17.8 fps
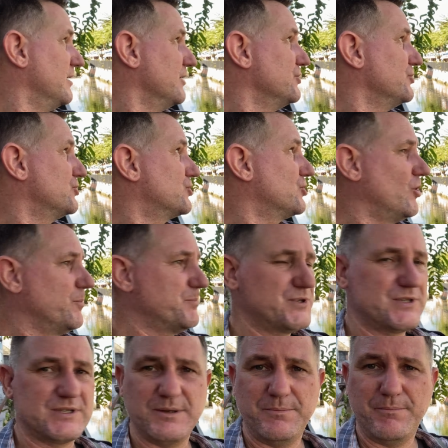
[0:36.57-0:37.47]

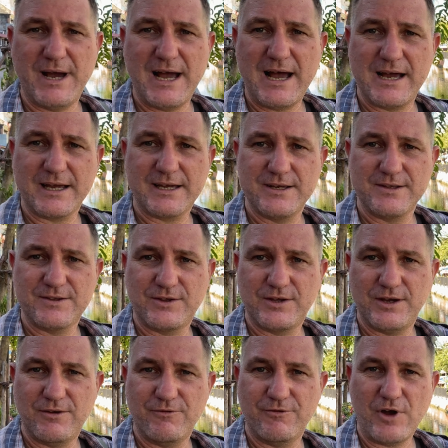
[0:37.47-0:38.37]
shops and markets
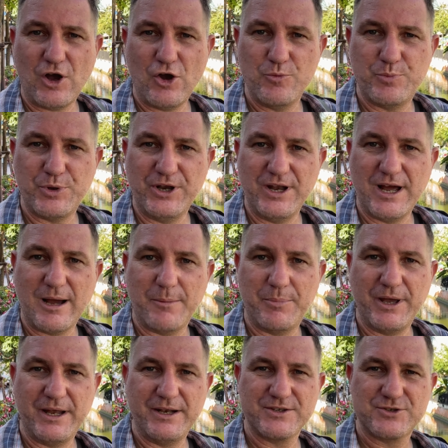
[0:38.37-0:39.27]
have opened up,
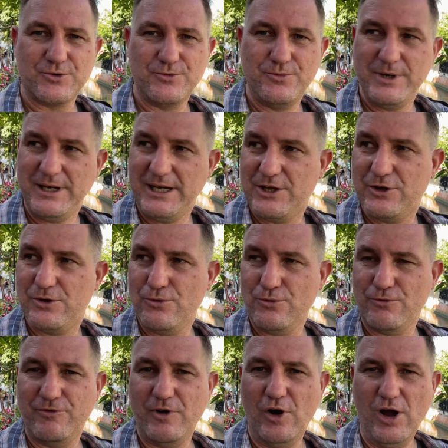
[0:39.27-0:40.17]
and there's a really cool
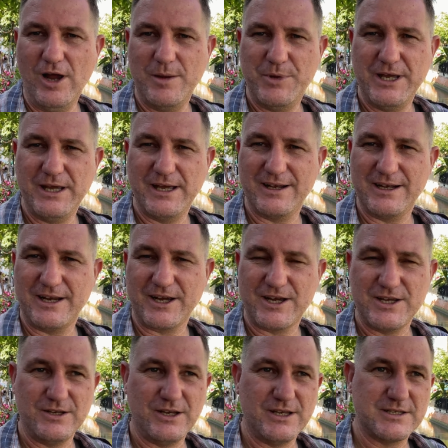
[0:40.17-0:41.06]
vibe here. Like
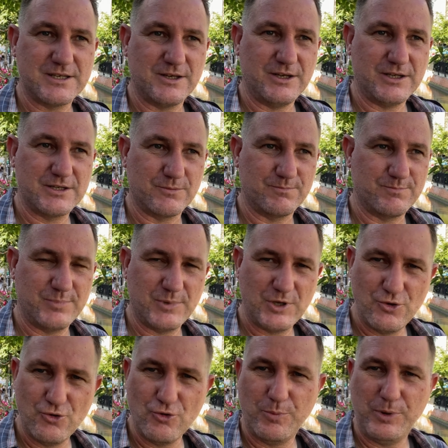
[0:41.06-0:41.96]
it's a
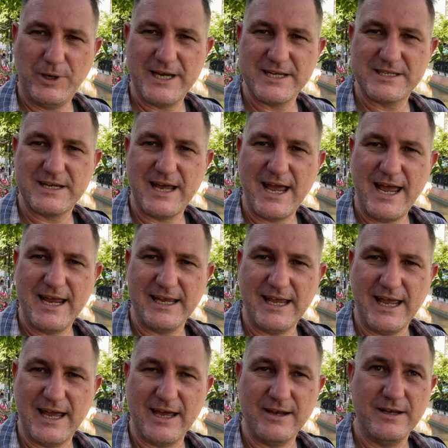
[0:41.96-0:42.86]
cool place to hang
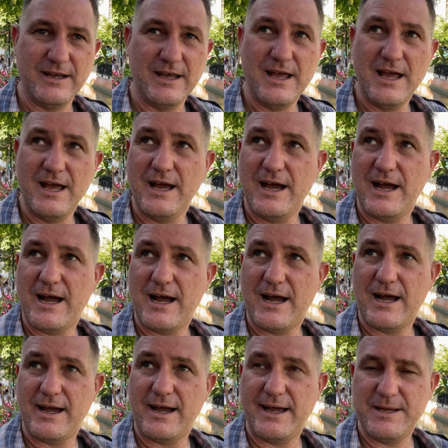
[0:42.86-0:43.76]
out,
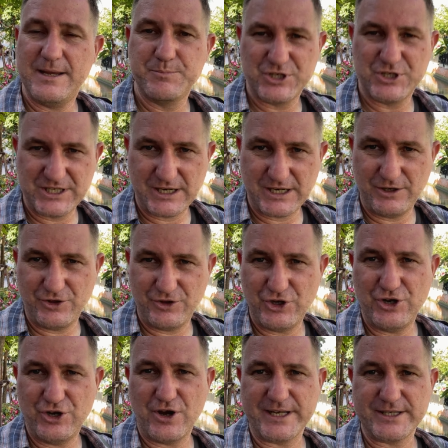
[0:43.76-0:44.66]
in particular in the
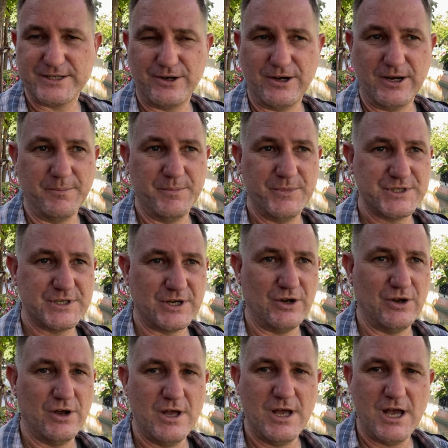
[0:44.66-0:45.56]
night time.
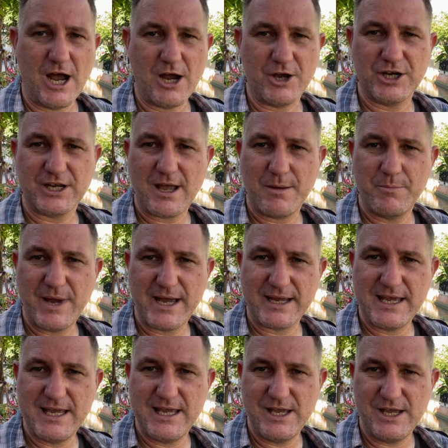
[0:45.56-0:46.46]
So I'm going to come
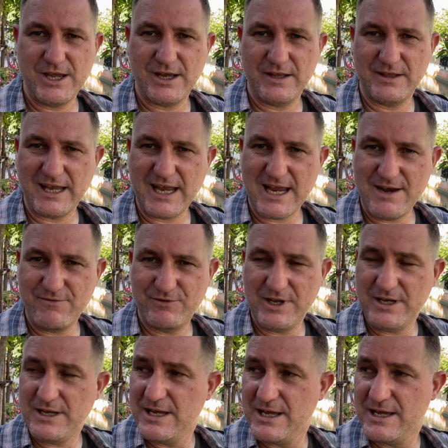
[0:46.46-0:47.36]
back here in the evening